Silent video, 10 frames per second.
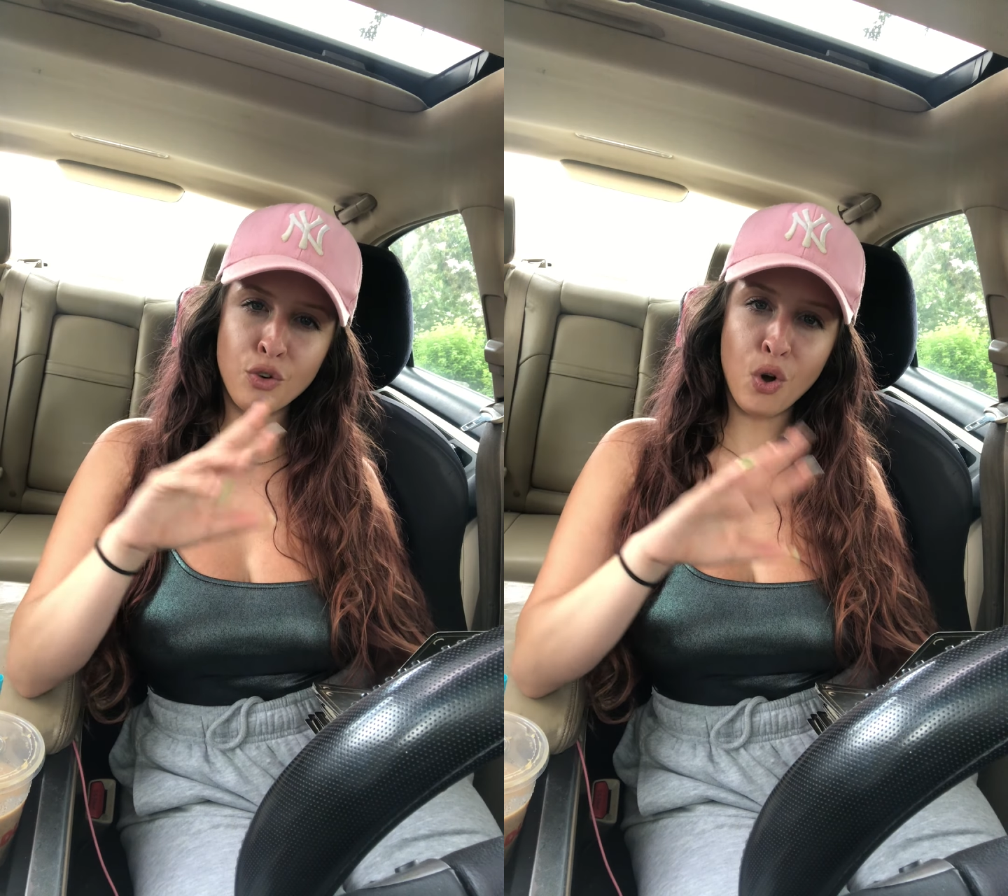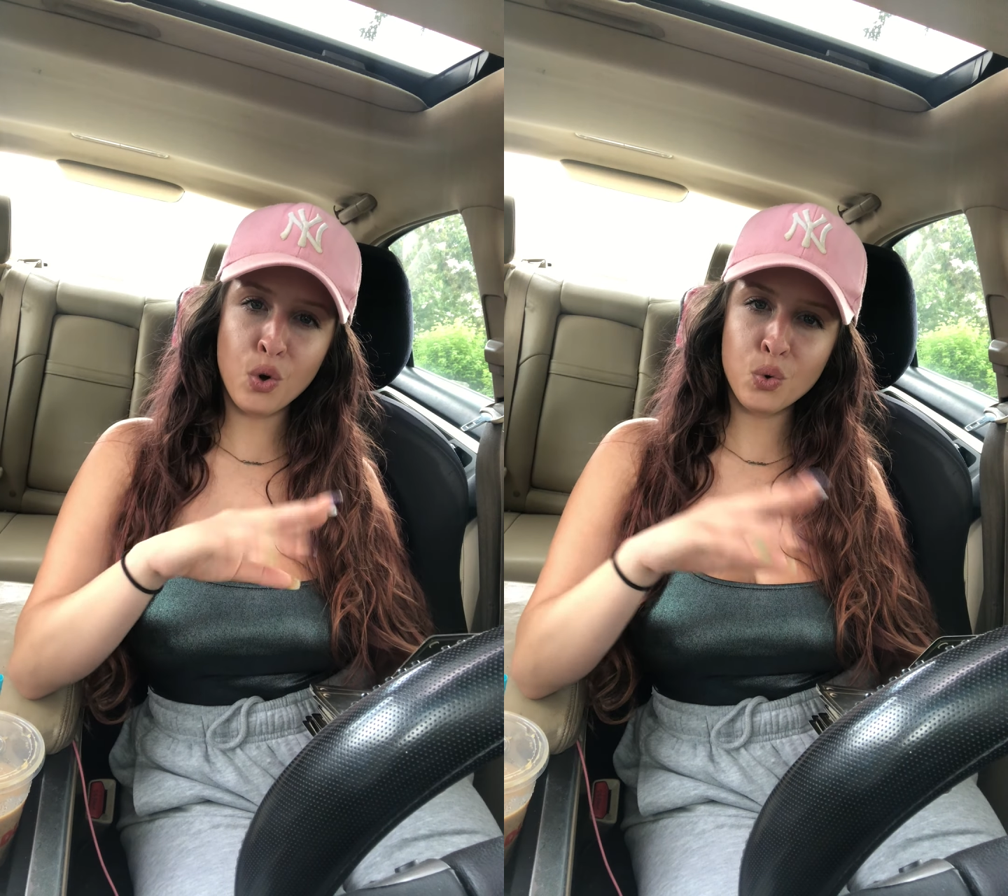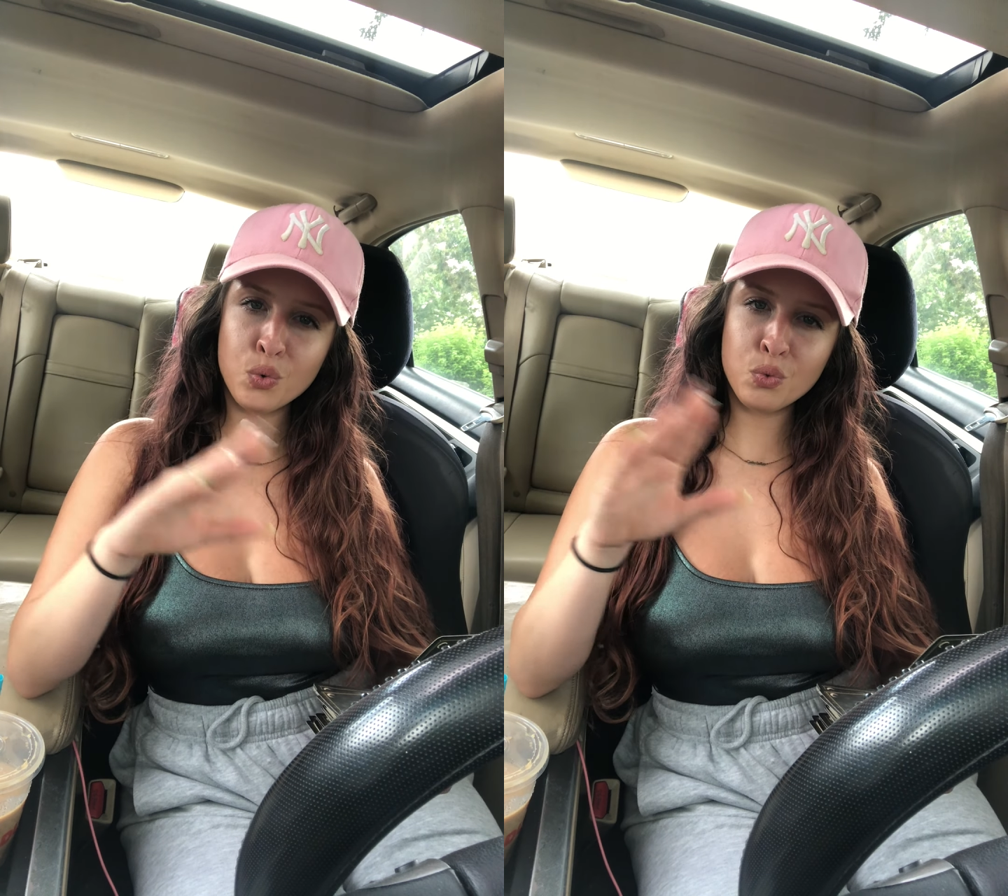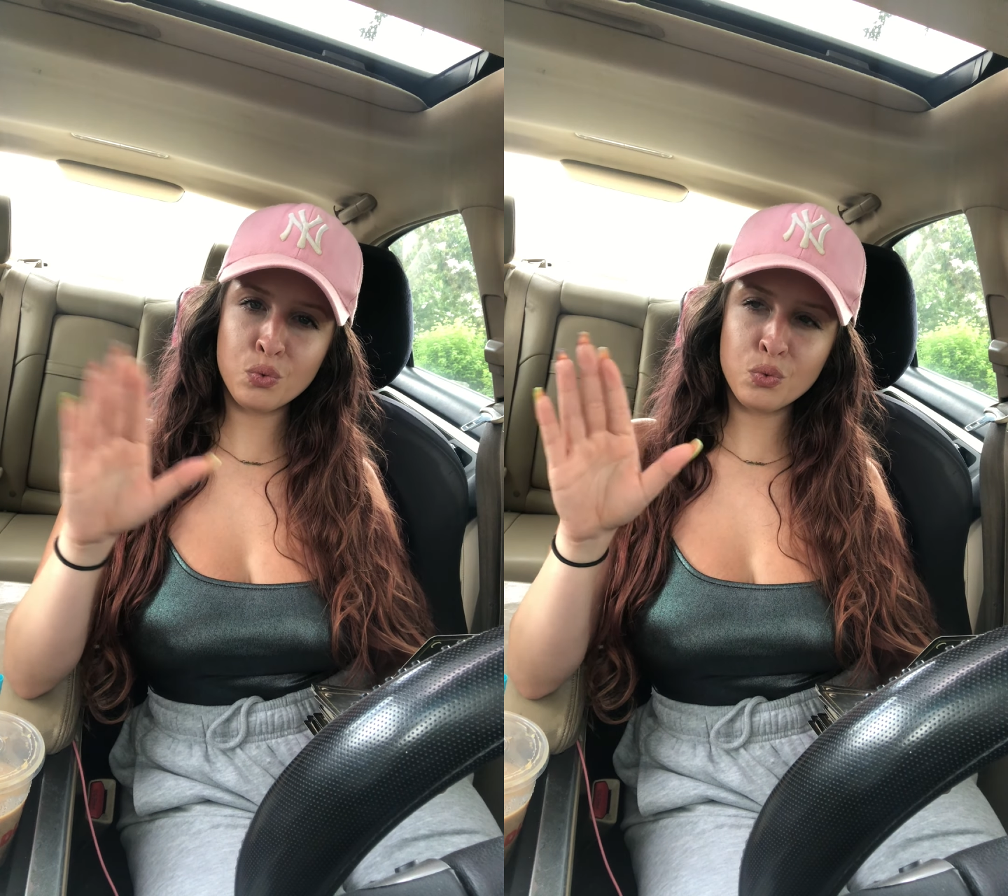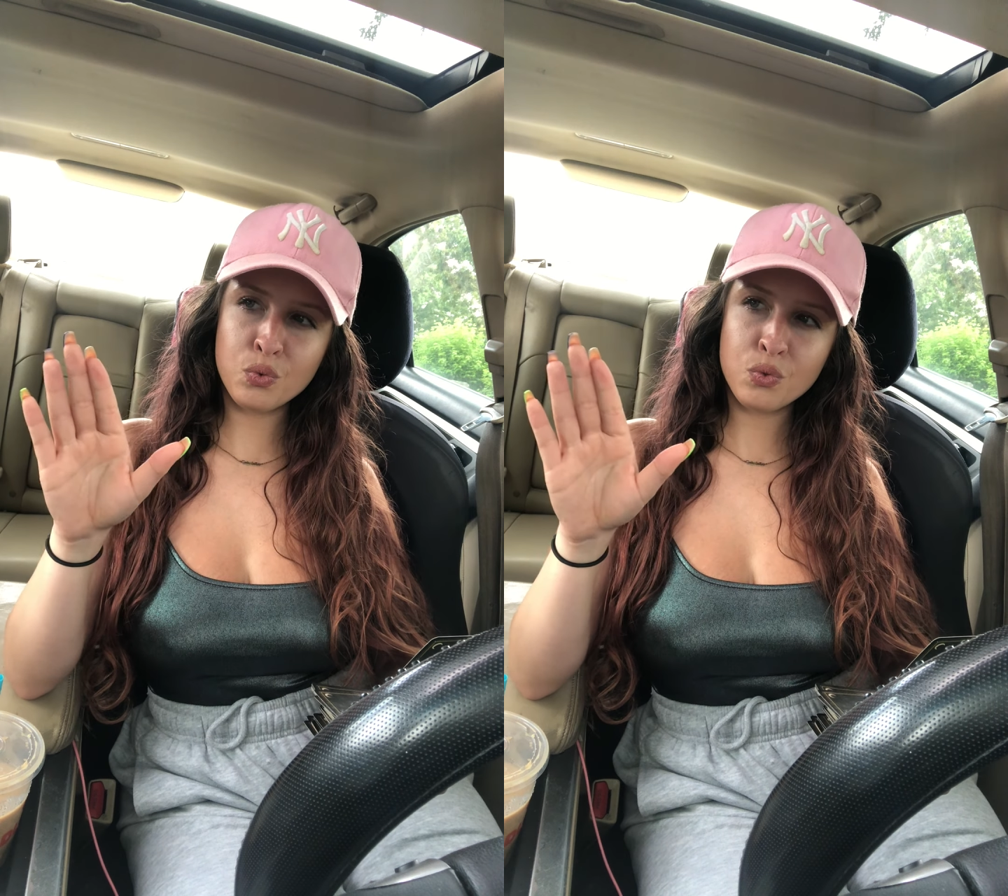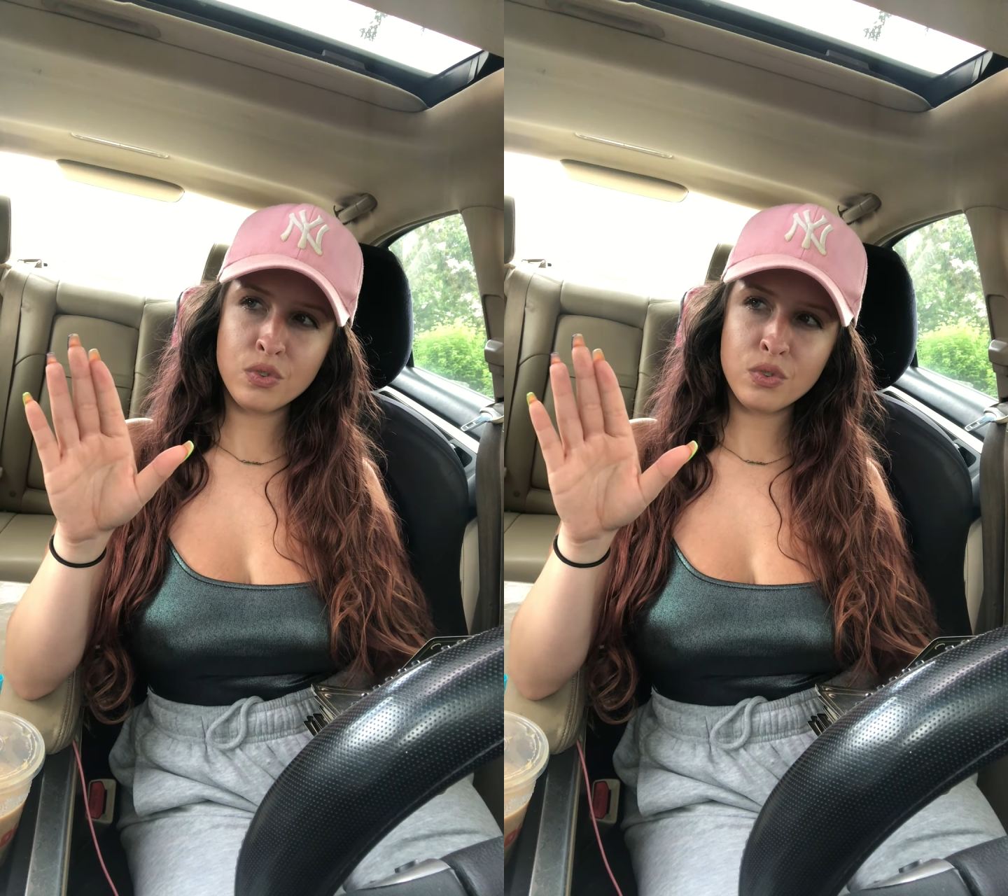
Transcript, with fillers: your own